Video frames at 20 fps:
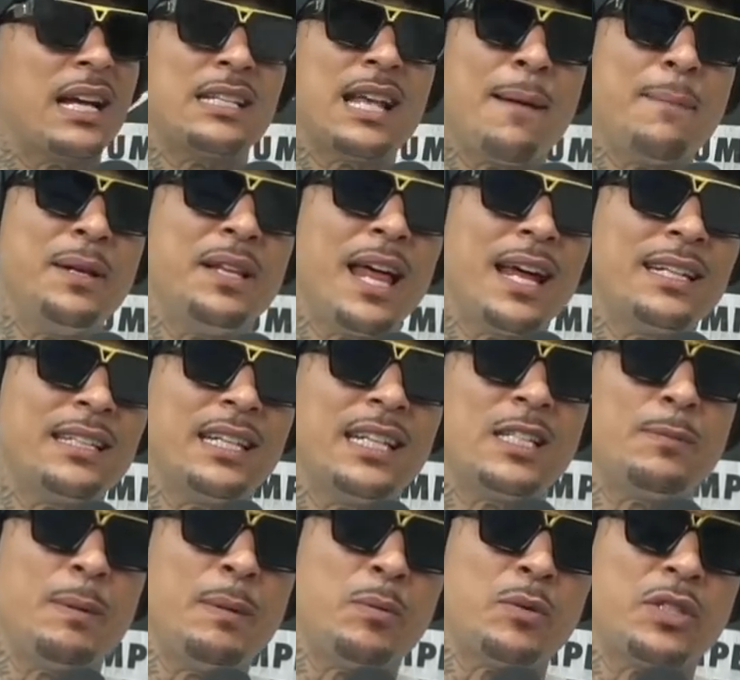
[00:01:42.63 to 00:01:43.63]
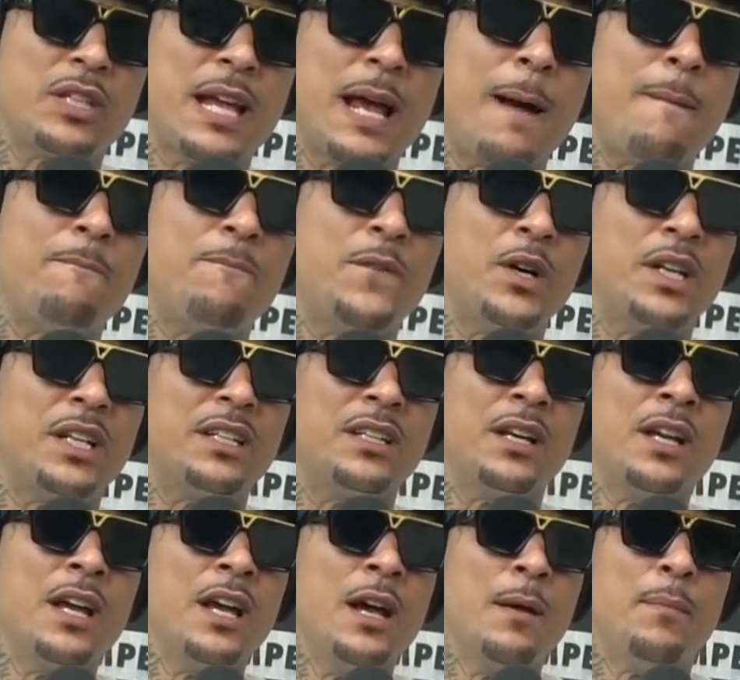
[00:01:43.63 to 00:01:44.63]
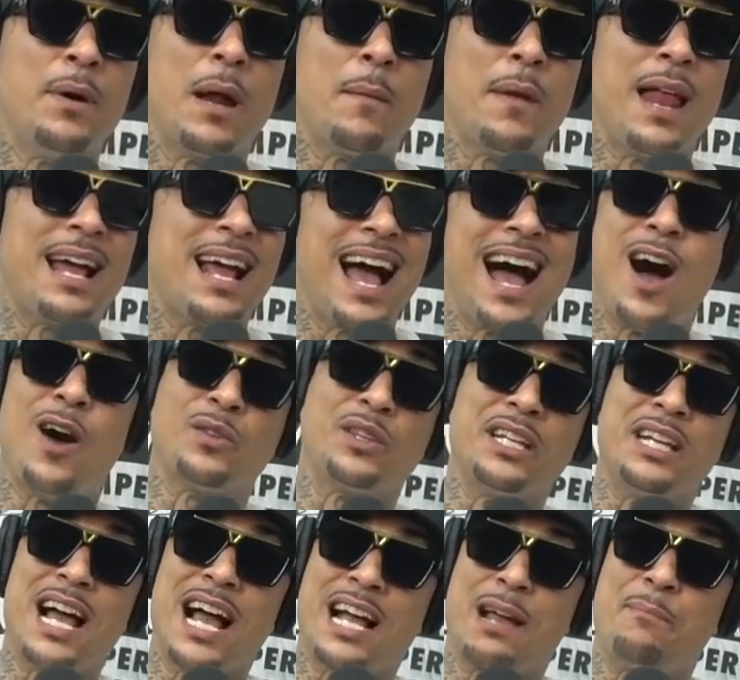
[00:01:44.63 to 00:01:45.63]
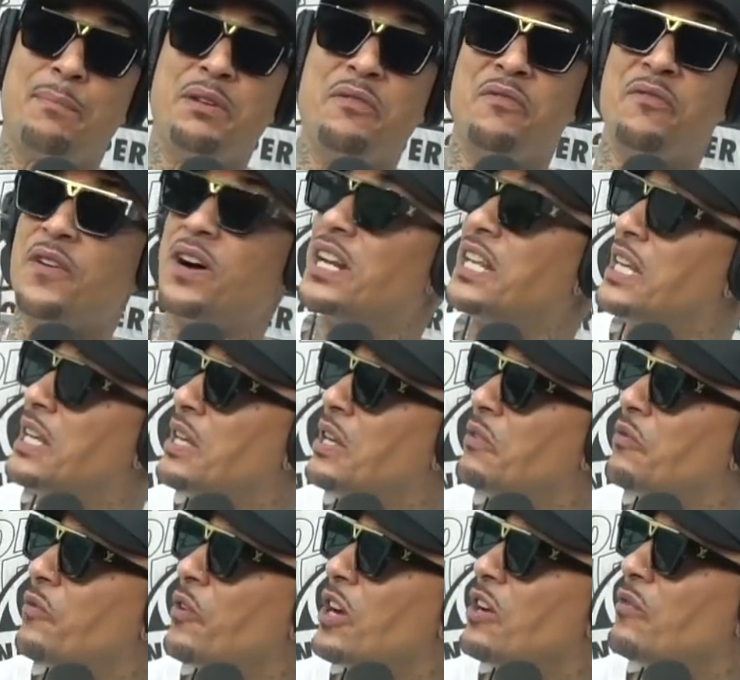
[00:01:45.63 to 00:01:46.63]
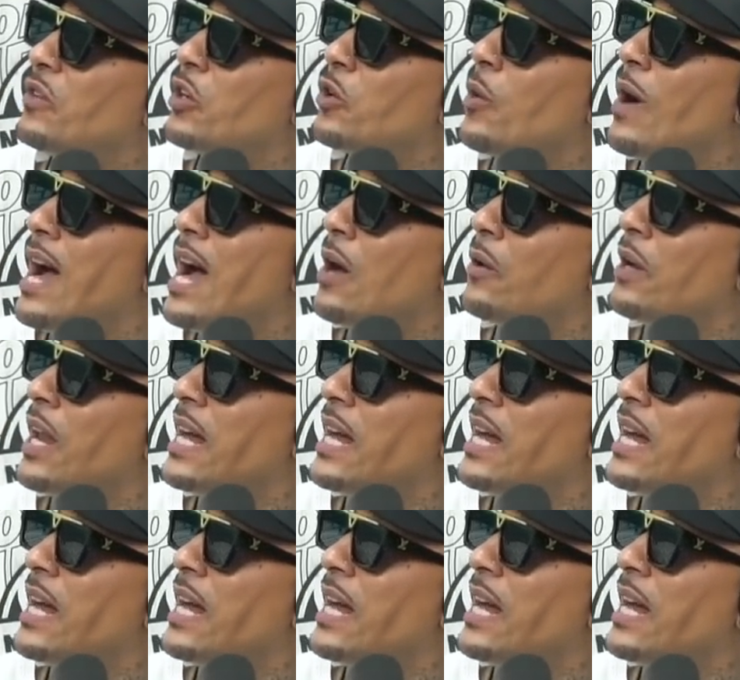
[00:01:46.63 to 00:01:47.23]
I be like this. People say I'm funny, but I'm like I don't think I can be funny in front of a crowd.